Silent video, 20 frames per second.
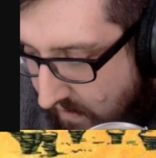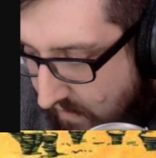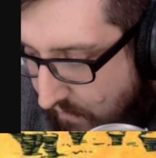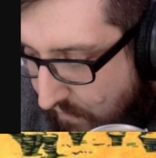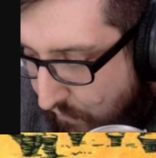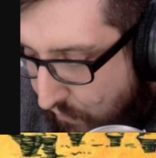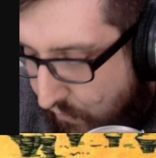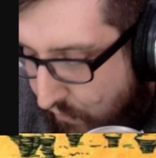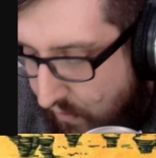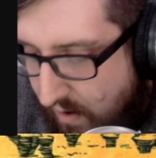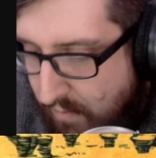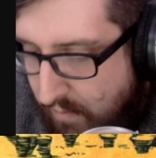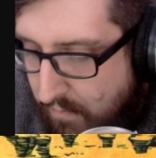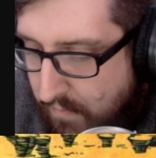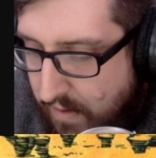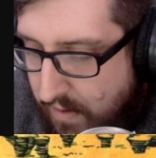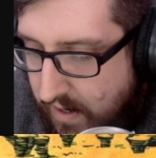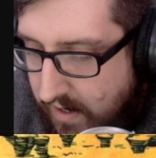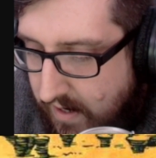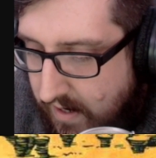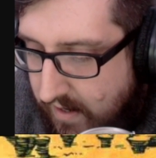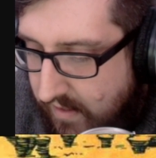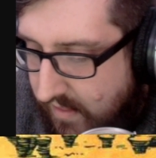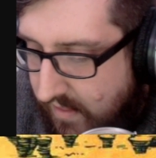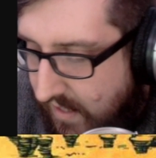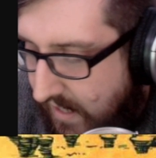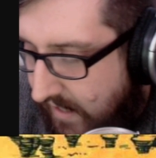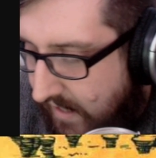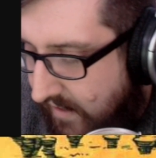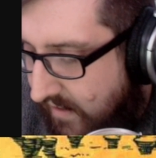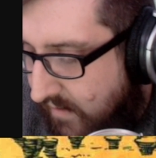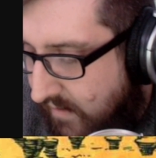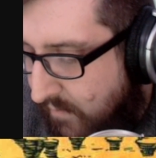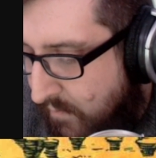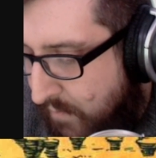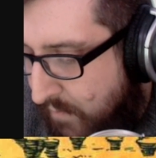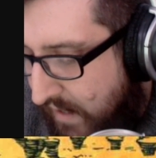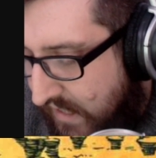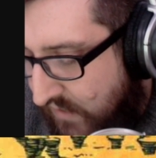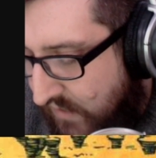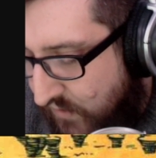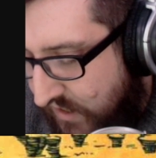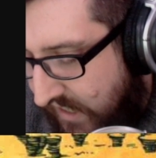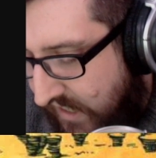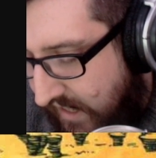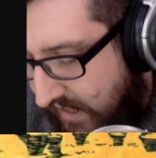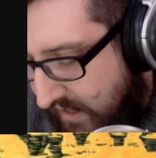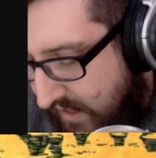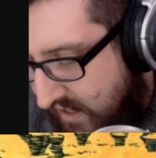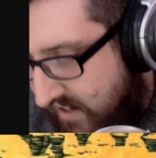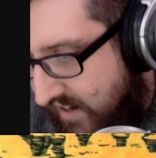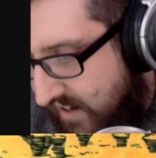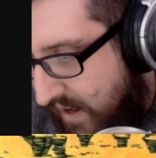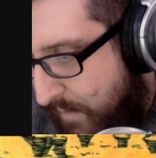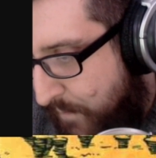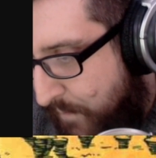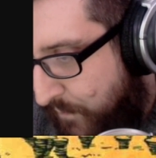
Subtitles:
from the Battle of Osgiliath set.